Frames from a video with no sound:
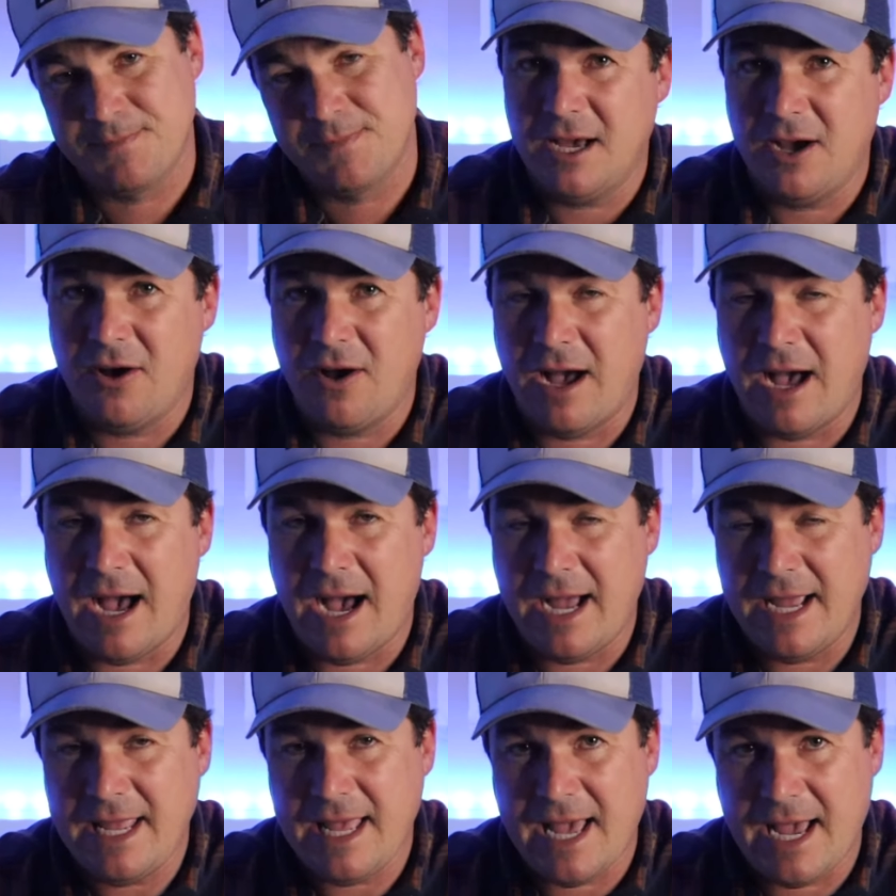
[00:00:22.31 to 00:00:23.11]
Now,
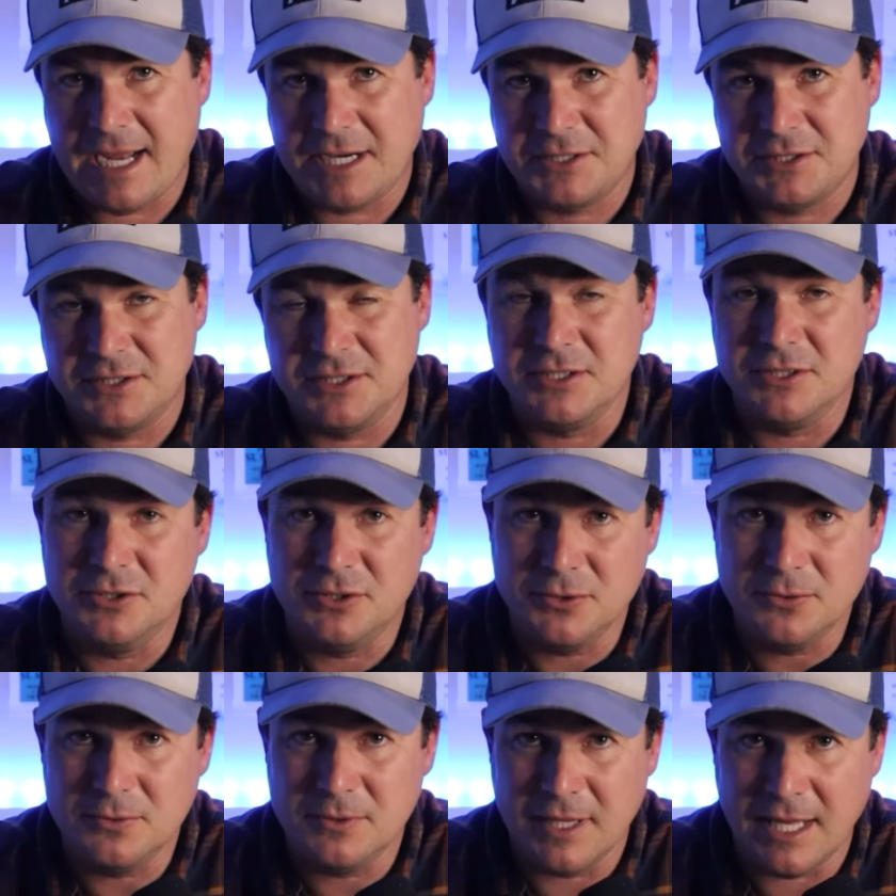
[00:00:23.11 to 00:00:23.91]
I actually
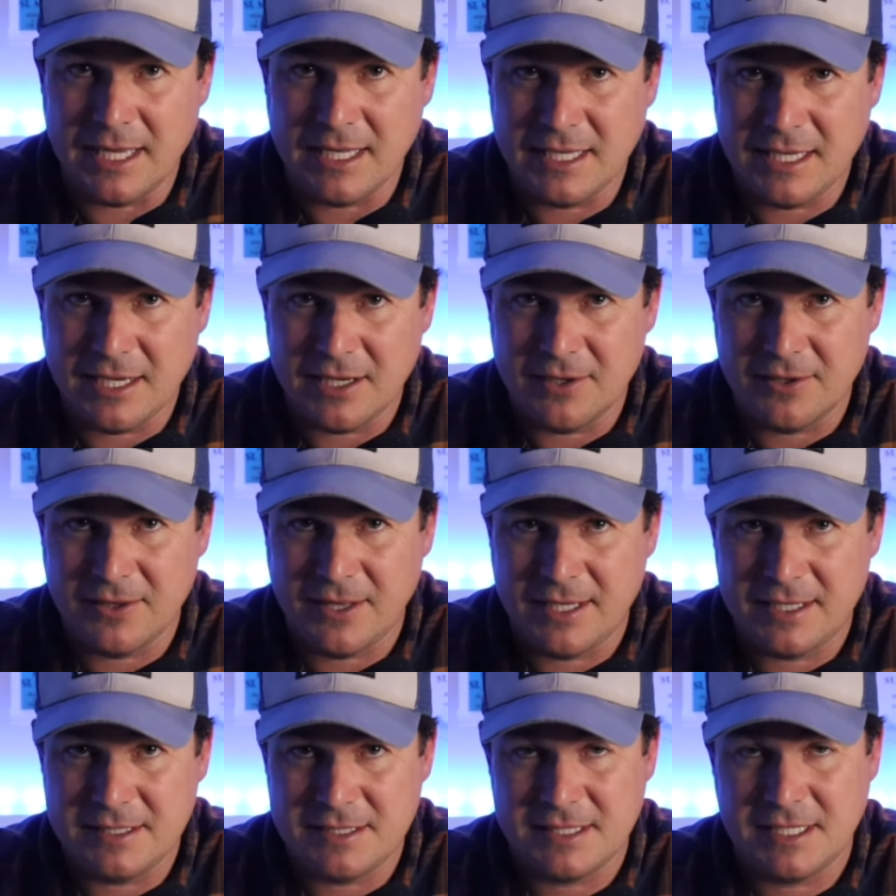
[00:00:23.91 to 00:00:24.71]
do like
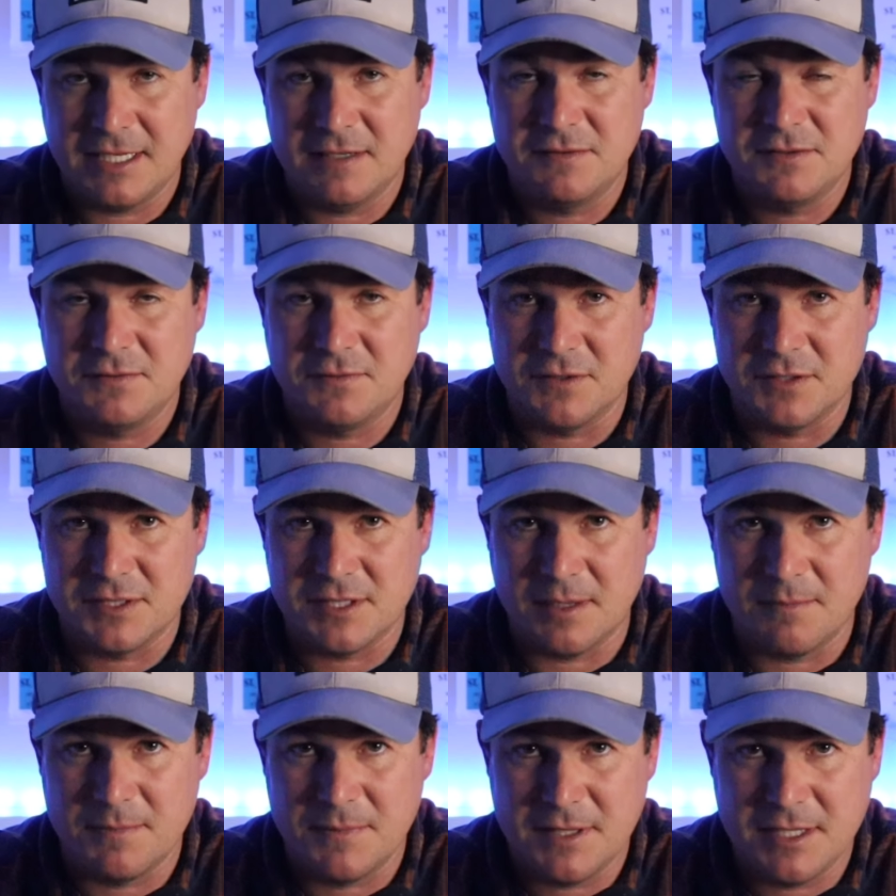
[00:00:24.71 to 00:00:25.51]
Carolina Skiffs for
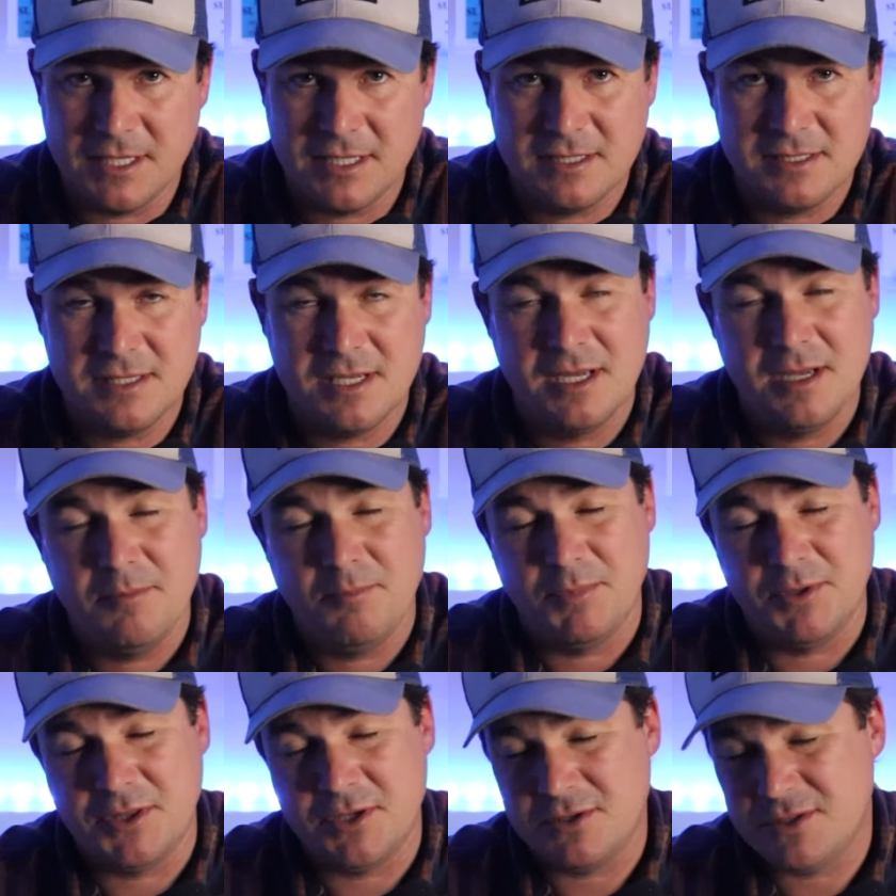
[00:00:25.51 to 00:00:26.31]
some things,
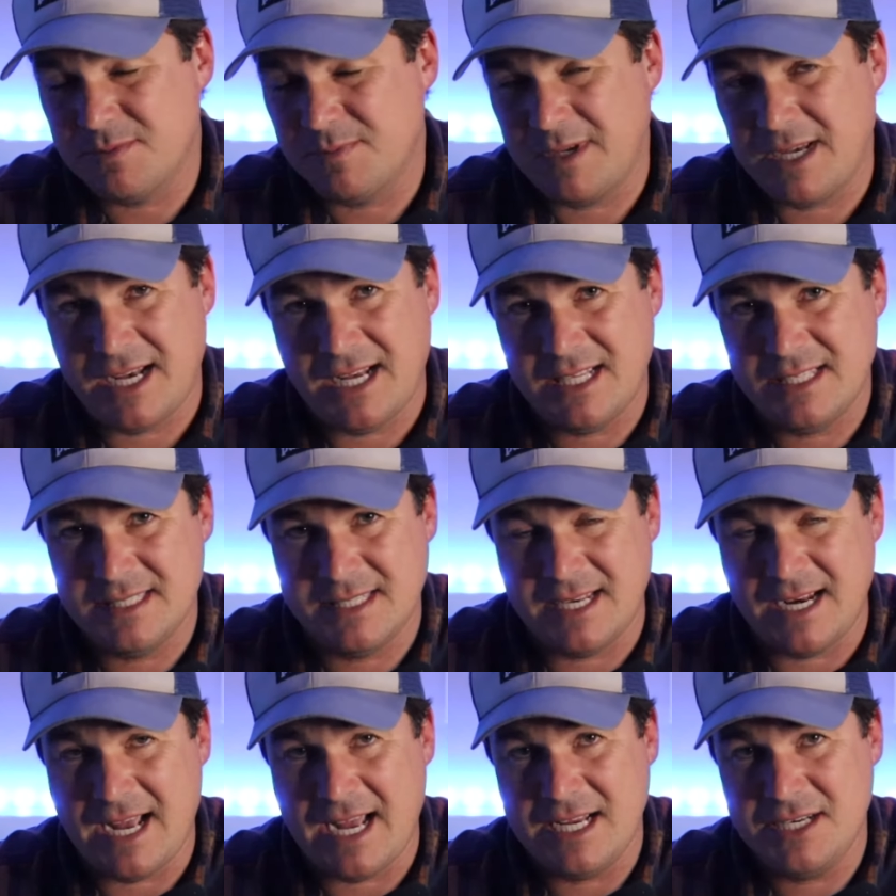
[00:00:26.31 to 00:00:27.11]
but there's some cons
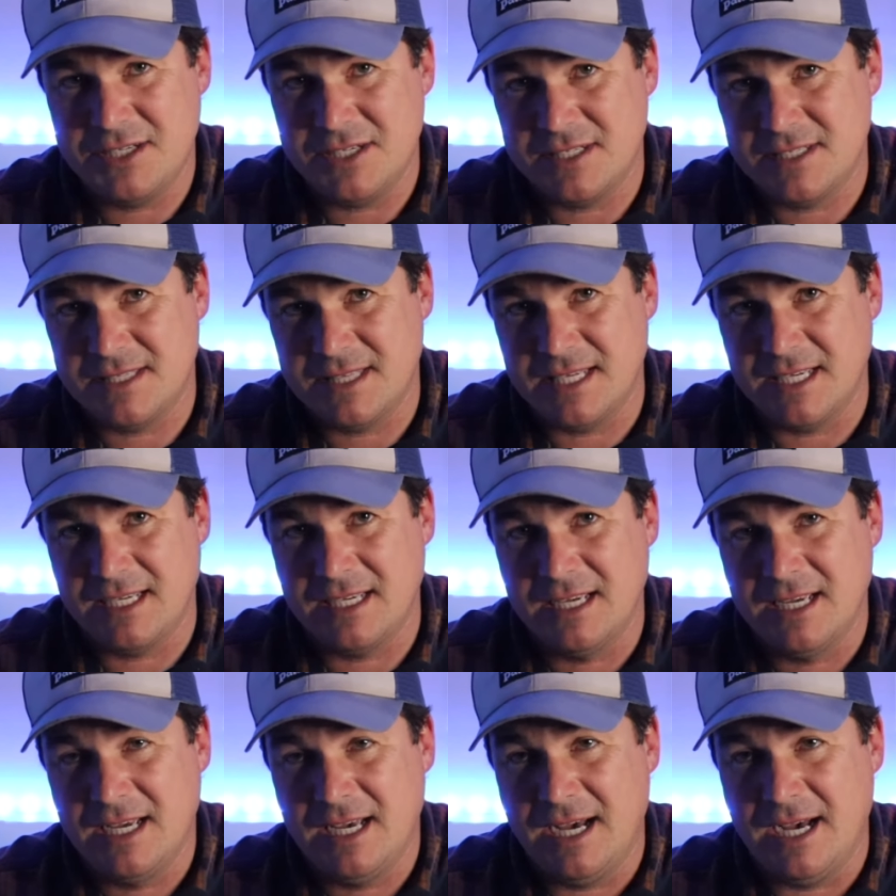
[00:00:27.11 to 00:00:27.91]
that I just
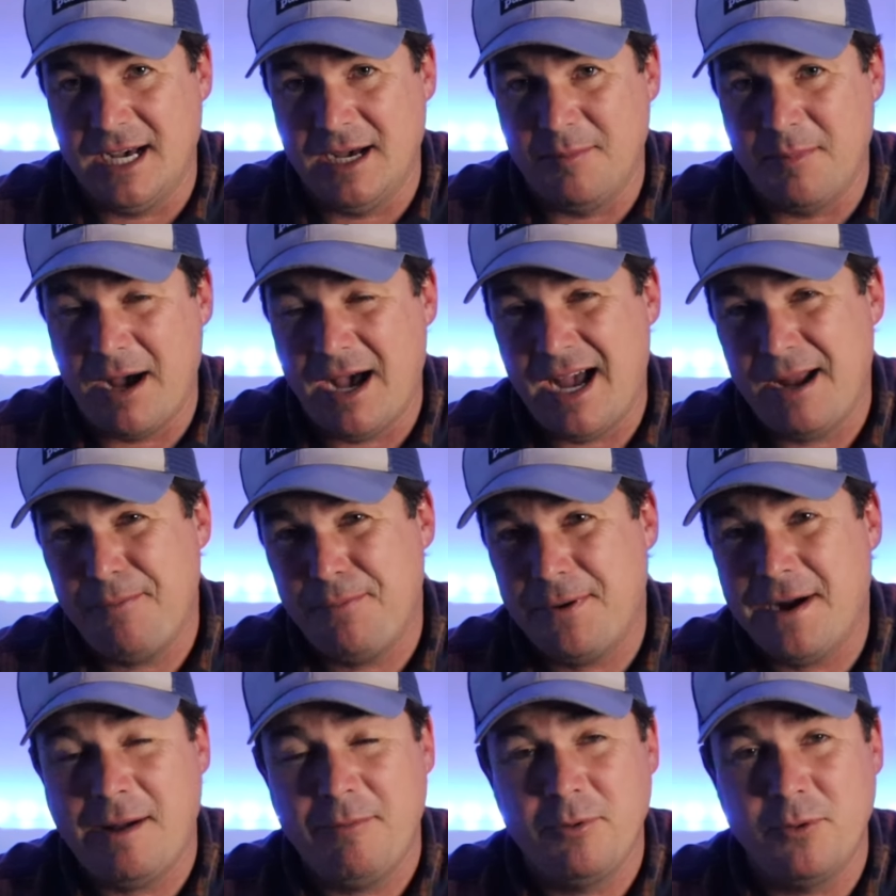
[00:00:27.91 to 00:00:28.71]
think I
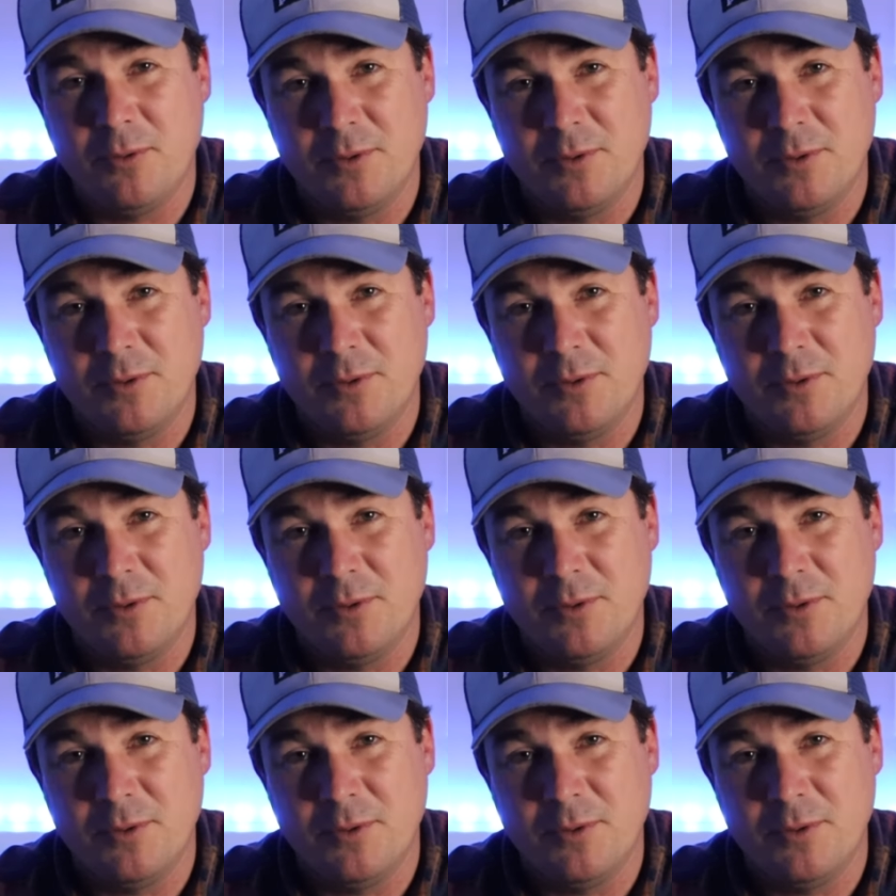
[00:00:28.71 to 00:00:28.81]
probably